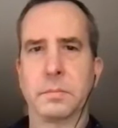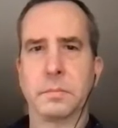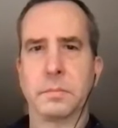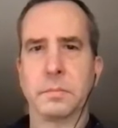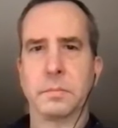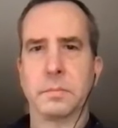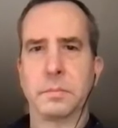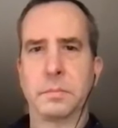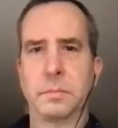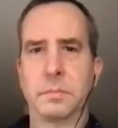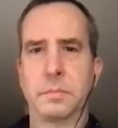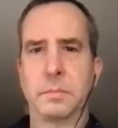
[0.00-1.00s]

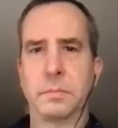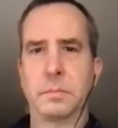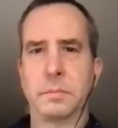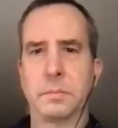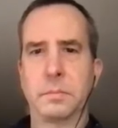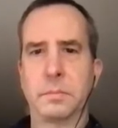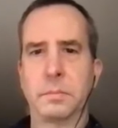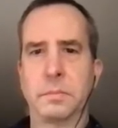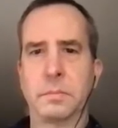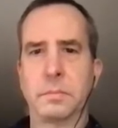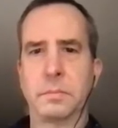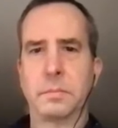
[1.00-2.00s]

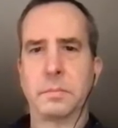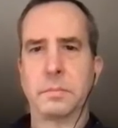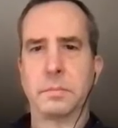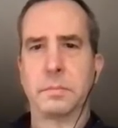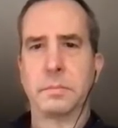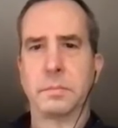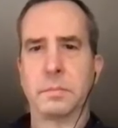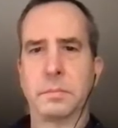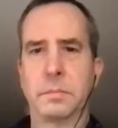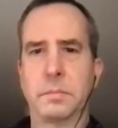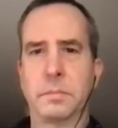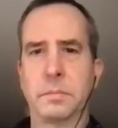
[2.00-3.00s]

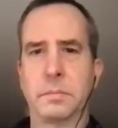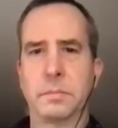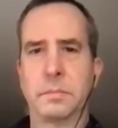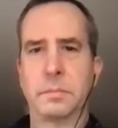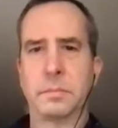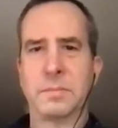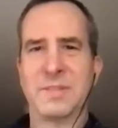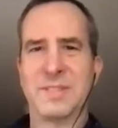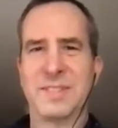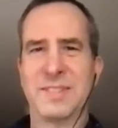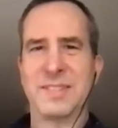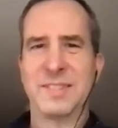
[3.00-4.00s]

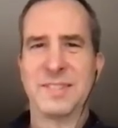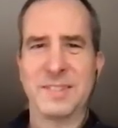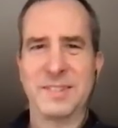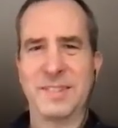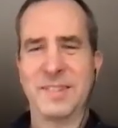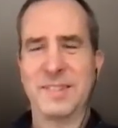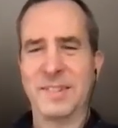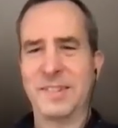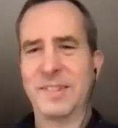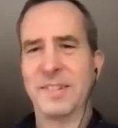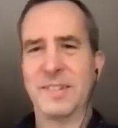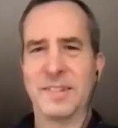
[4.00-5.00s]

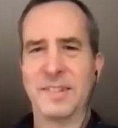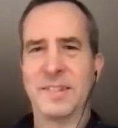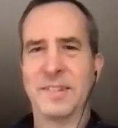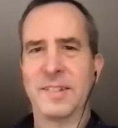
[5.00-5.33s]
No words are spoken by the person on screen.